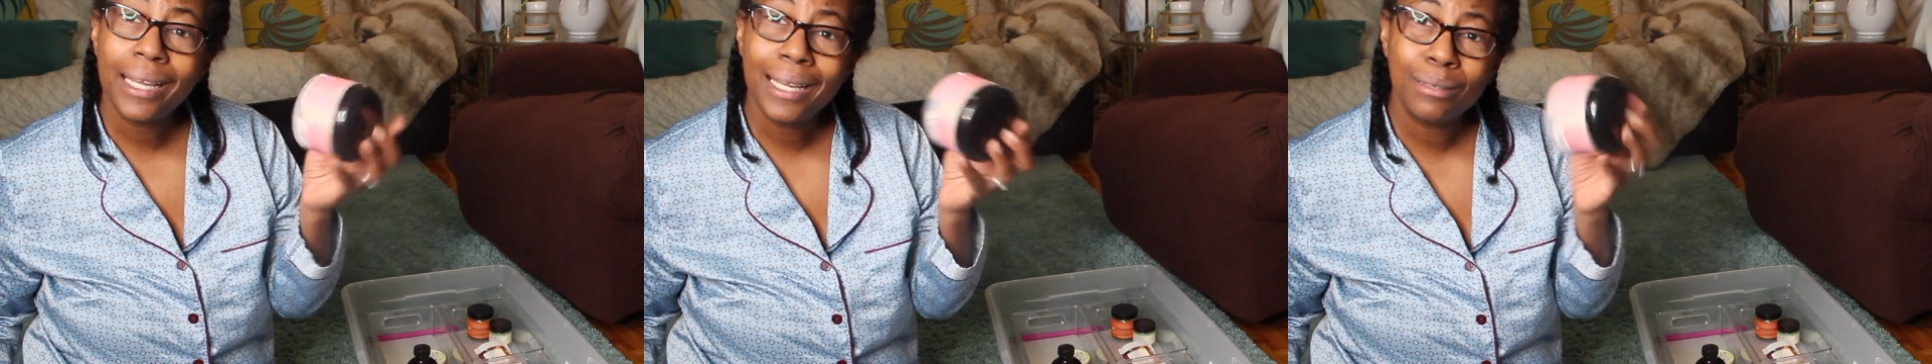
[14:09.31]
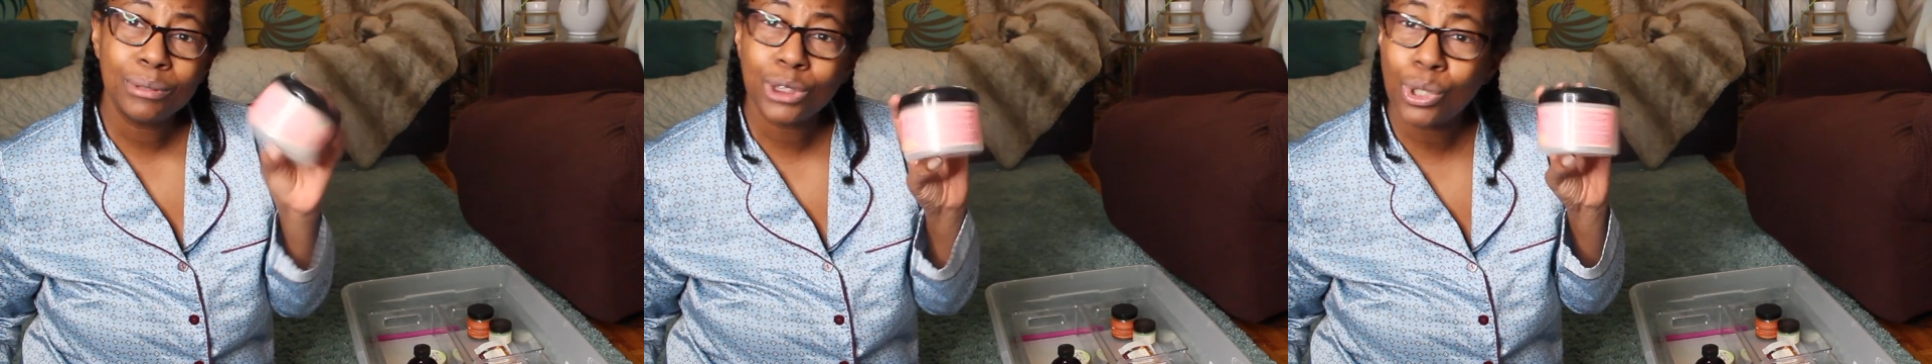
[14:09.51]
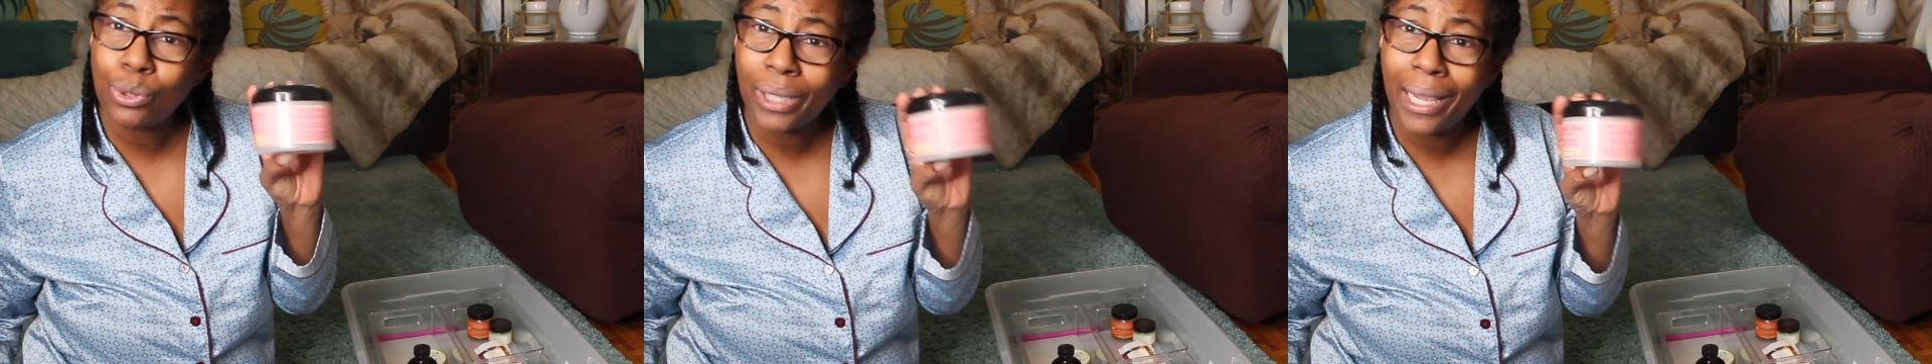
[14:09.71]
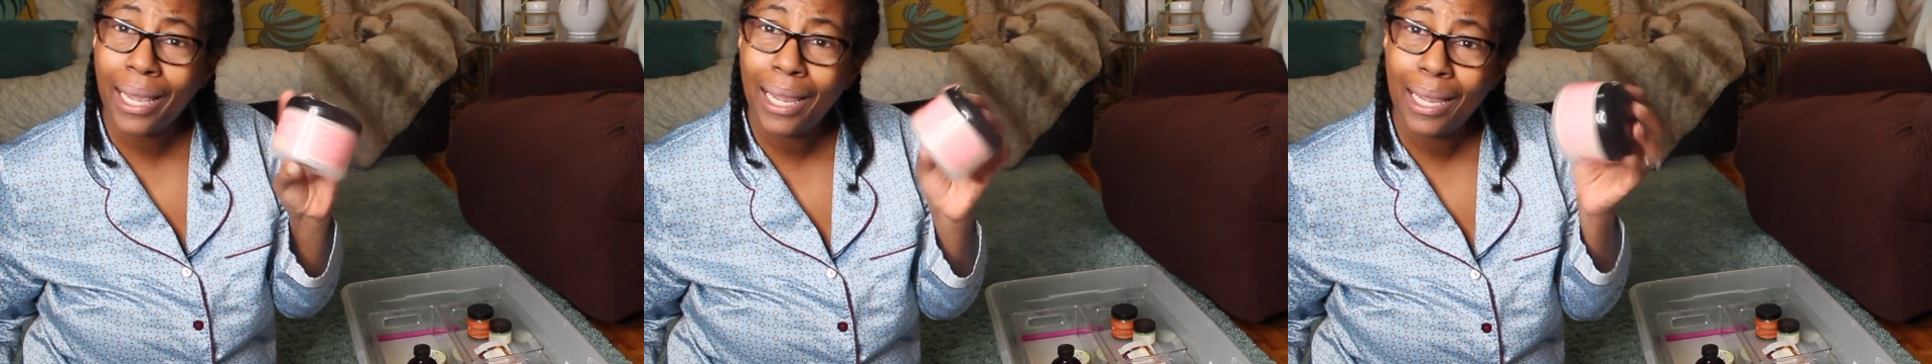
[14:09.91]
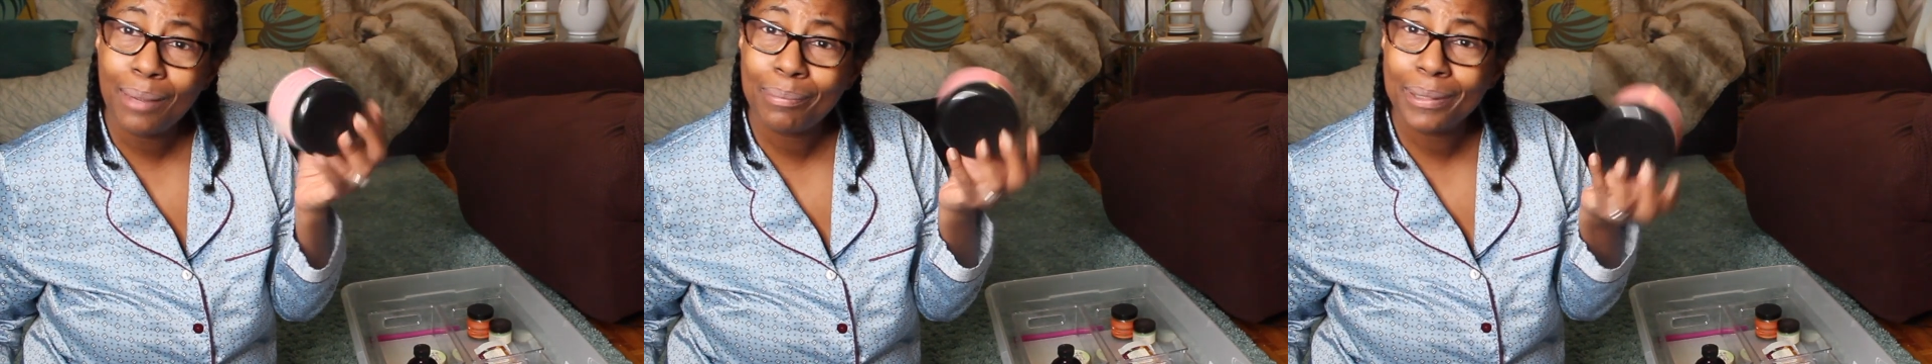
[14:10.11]
it was
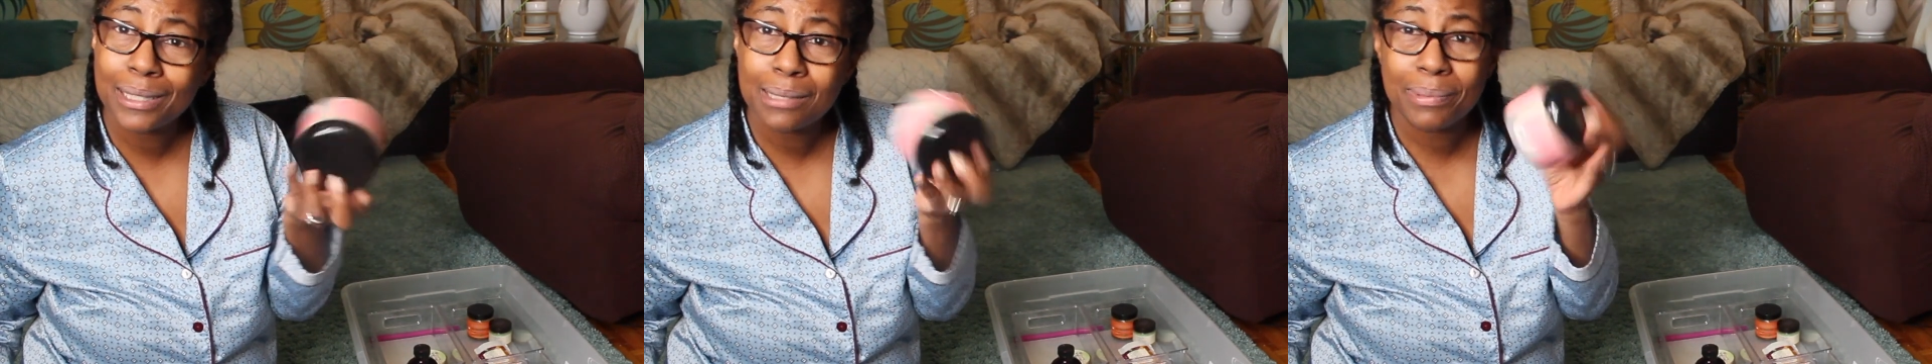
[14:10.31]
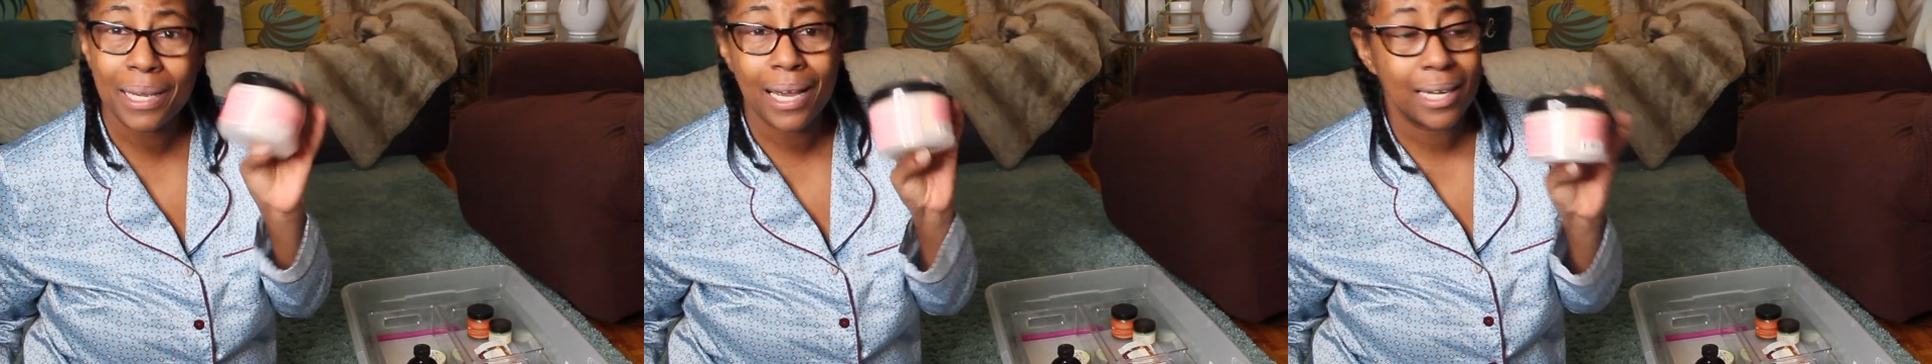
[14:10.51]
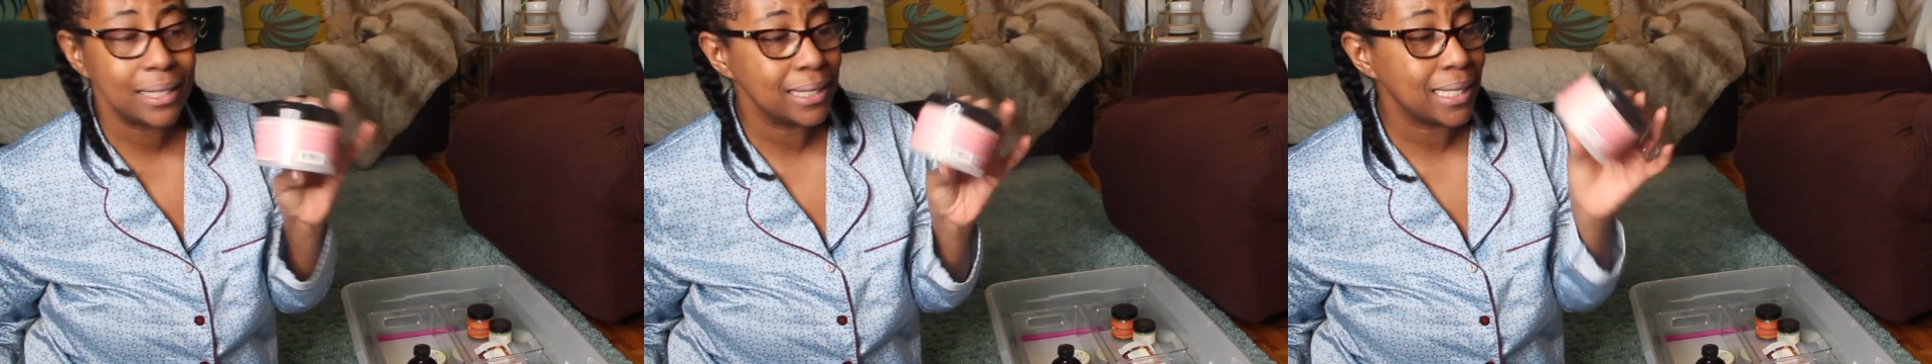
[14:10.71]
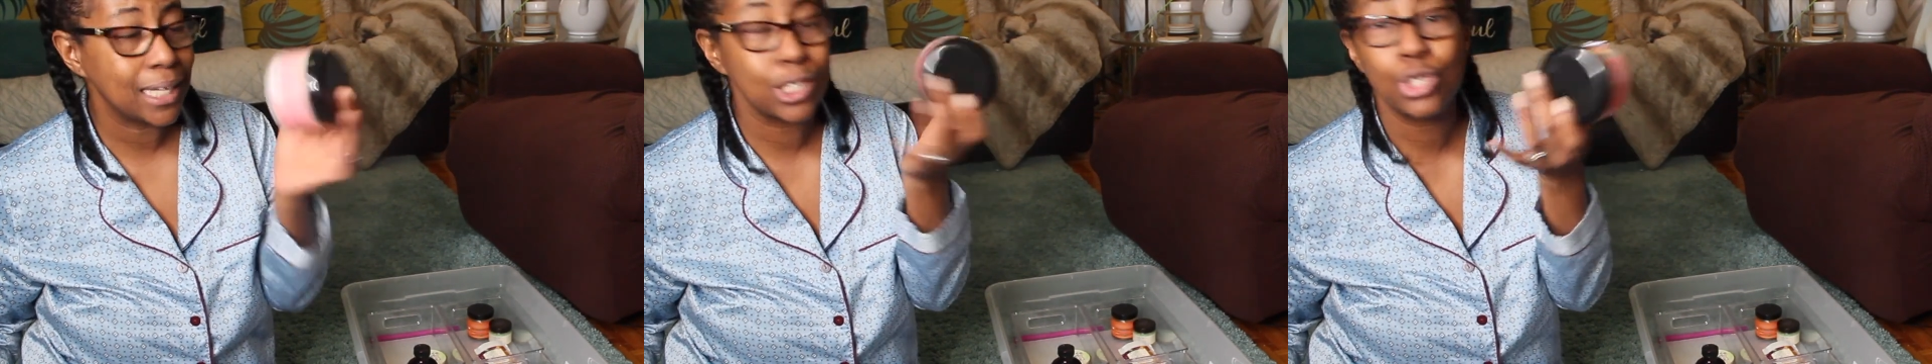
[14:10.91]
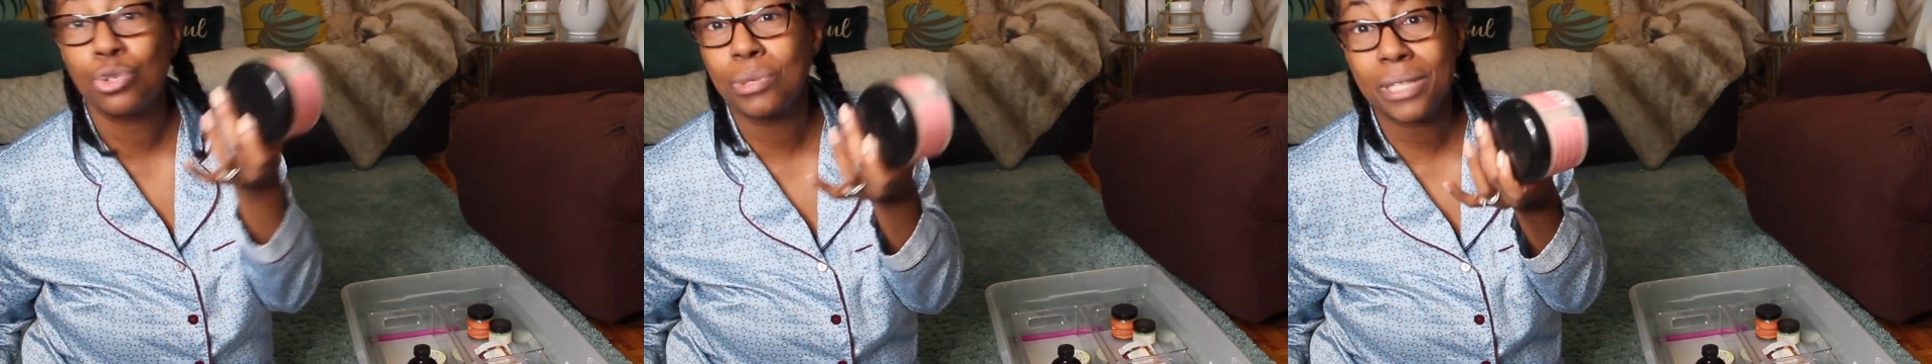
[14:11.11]
okay, but to be honest, I
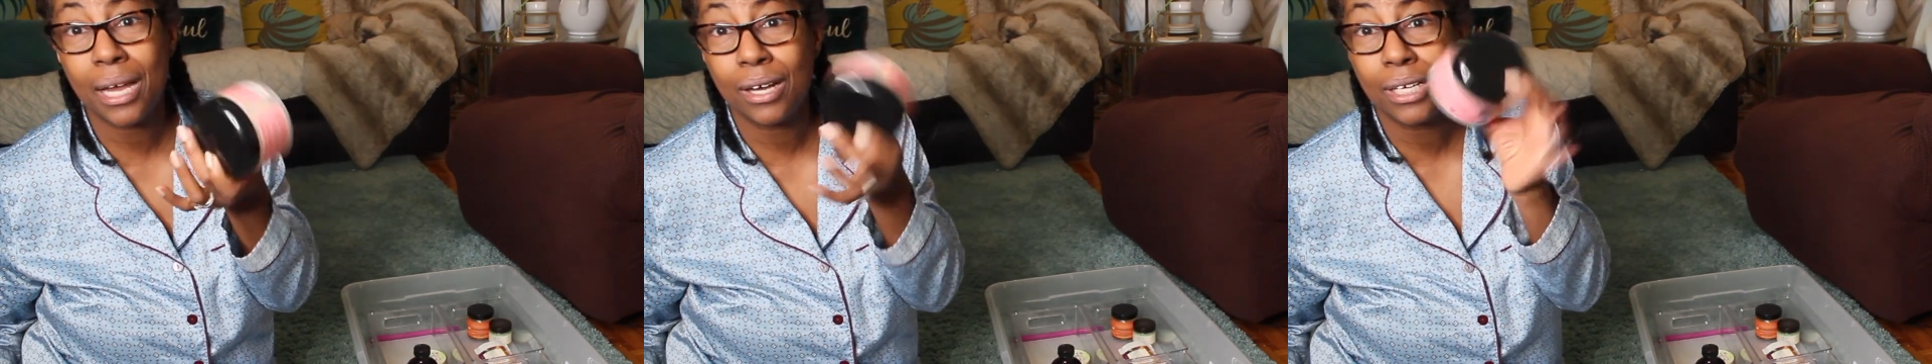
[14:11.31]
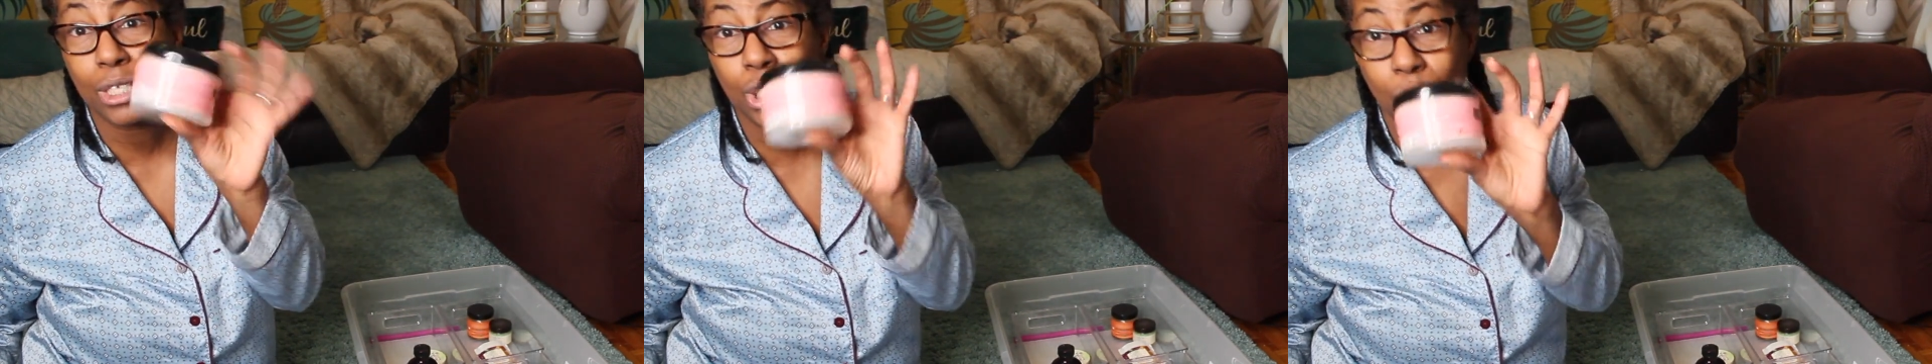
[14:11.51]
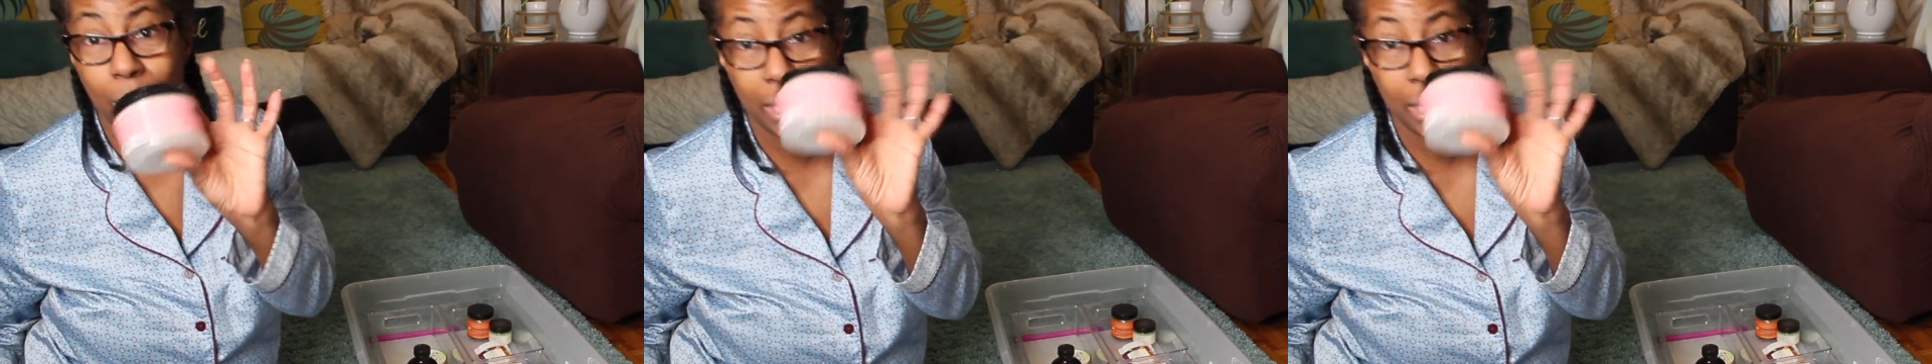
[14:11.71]
can do without it, so